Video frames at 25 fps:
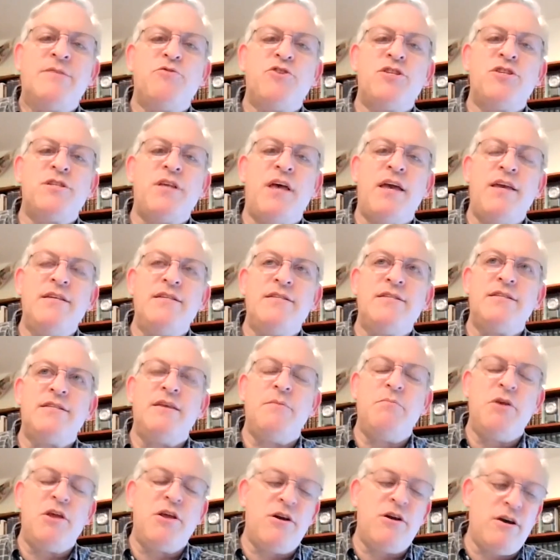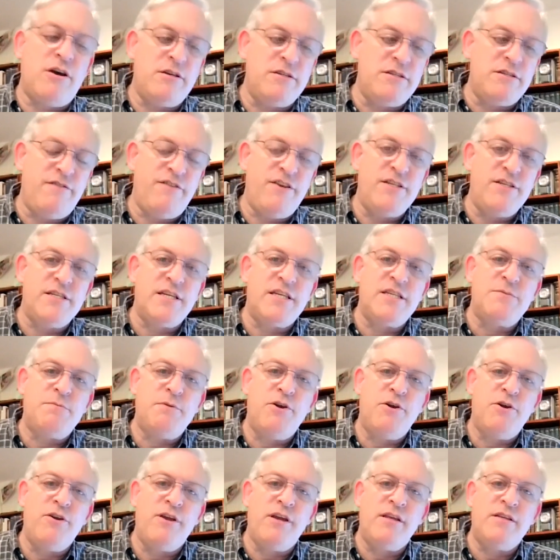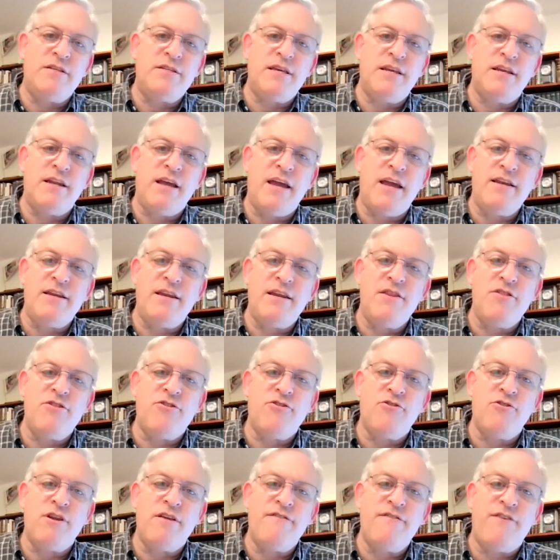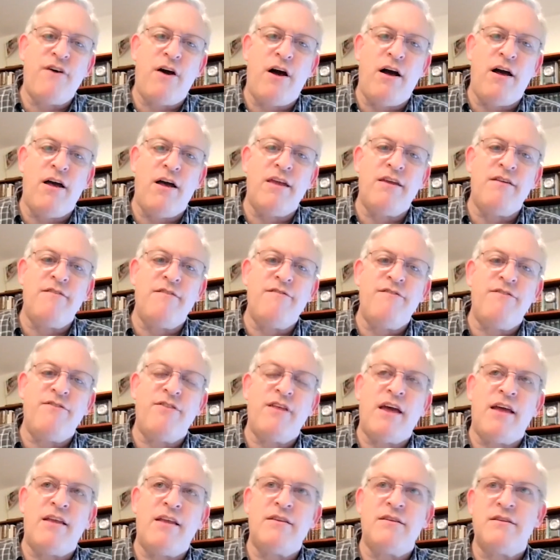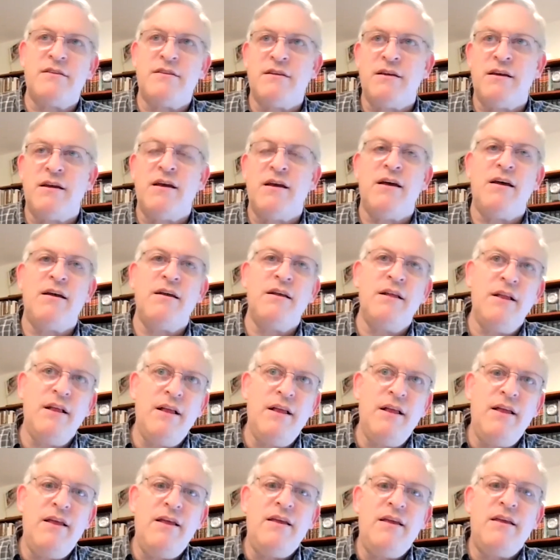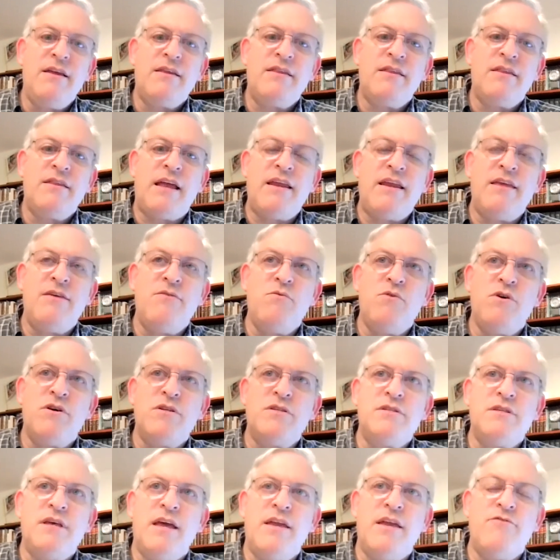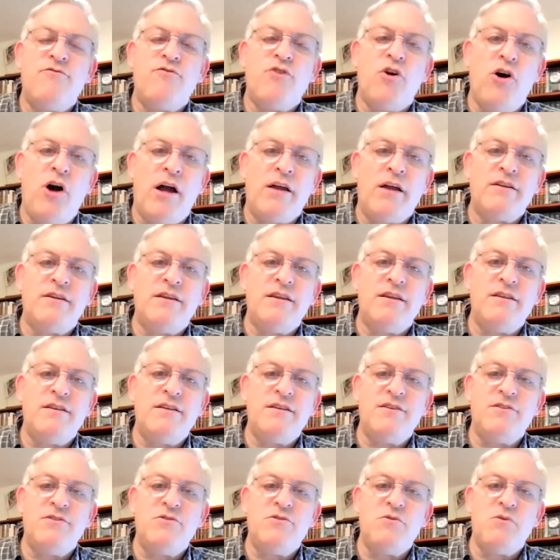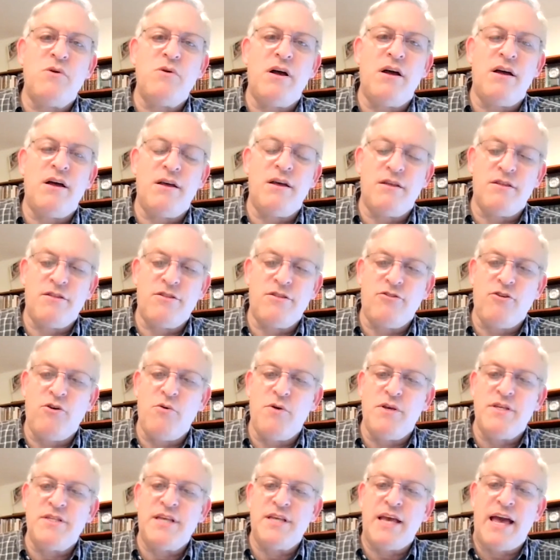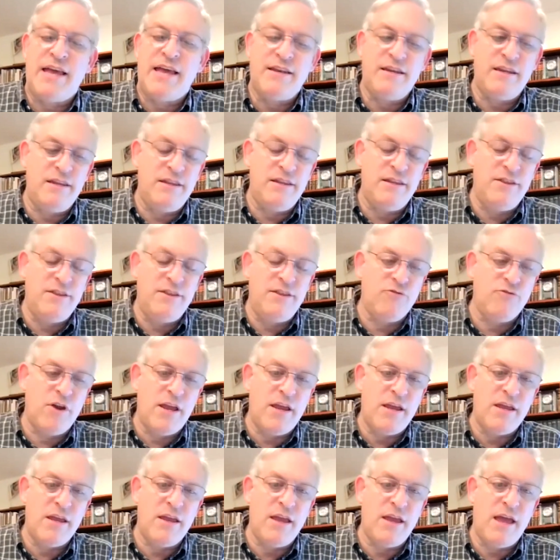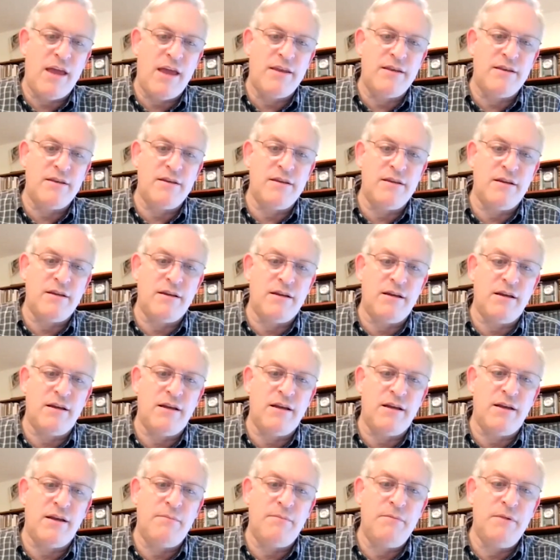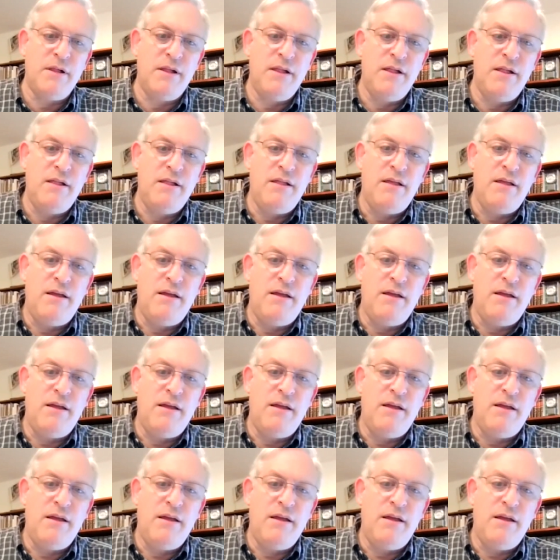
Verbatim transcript: that it's precisely because of his experience in 1935 that uh, that he was then reluctant to uh, throw his hat in the ring and uh,